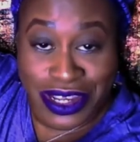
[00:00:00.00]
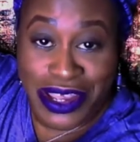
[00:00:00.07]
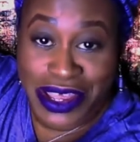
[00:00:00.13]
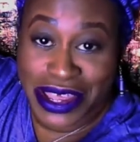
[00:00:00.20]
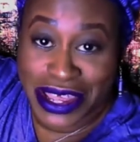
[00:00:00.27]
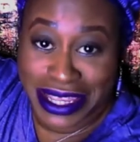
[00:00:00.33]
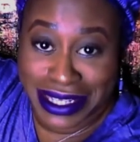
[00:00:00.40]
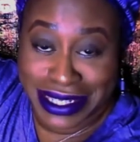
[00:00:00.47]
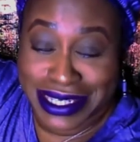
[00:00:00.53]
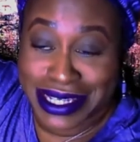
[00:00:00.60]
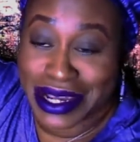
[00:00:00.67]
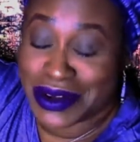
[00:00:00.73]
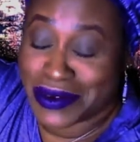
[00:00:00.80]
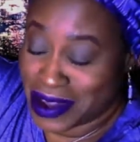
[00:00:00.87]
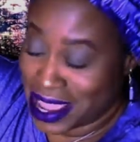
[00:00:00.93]

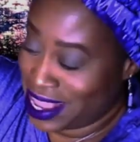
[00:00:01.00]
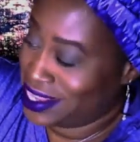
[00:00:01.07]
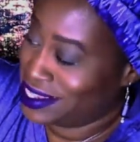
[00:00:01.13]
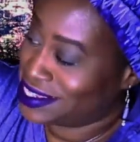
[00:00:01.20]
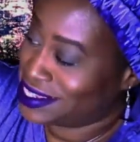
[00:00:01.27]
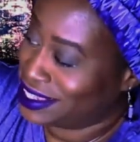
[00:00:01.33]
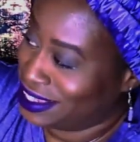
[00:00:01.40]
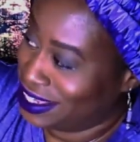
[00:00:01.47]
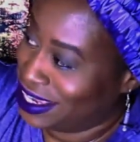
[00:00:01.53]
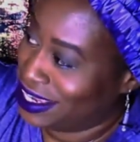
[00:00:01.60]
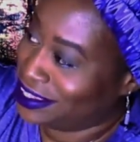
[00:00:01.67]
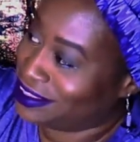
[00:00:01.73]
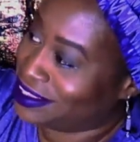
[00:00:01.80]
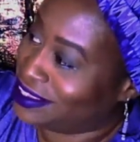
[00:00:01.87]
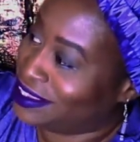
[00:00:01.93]
to waist
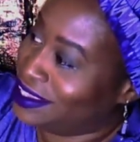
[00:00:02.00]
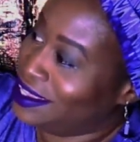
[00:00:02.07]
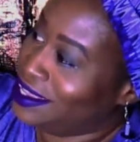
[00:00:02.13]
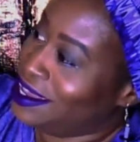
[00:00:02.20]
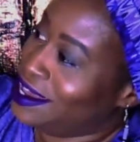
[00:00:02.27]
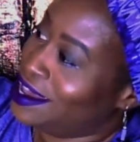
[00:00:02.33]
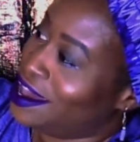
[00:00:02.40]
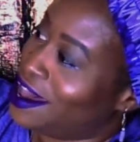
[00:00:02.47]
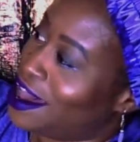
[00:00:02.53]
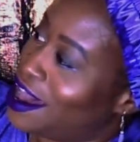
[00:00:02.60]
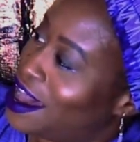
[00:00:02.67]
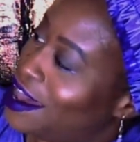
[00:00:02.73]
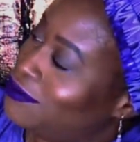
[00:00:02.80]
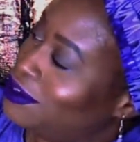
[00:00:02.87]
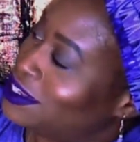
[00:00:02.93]
length.
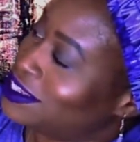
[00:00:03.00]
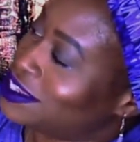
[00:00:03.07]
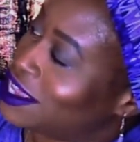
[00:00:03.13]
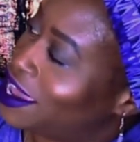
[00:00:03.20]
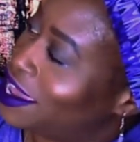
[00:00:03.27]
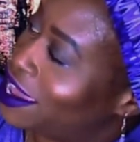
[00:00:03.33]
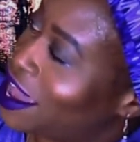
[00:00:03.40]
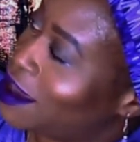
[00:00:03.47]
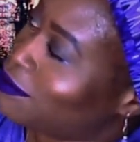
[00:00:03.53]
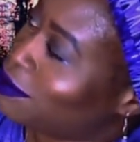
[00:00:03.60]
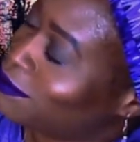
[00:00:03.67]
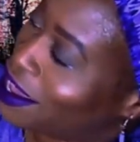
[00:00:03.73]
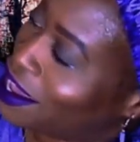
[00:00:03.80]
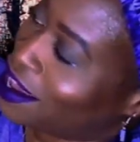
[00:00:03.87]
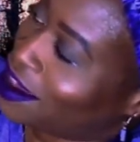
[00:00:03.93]
I would say I'm
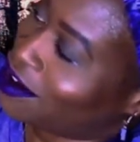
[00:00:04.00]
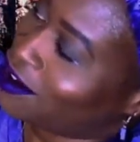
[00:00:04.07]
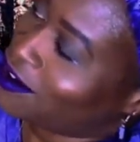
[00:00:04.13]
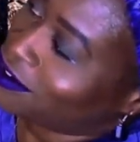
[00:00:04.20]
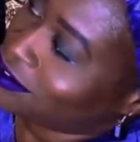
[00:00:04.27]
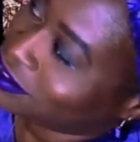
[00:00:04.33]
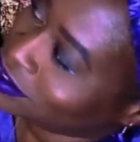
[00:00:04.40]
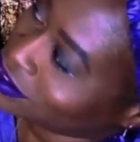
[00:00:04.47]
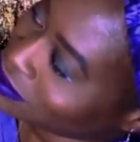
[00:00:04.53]
about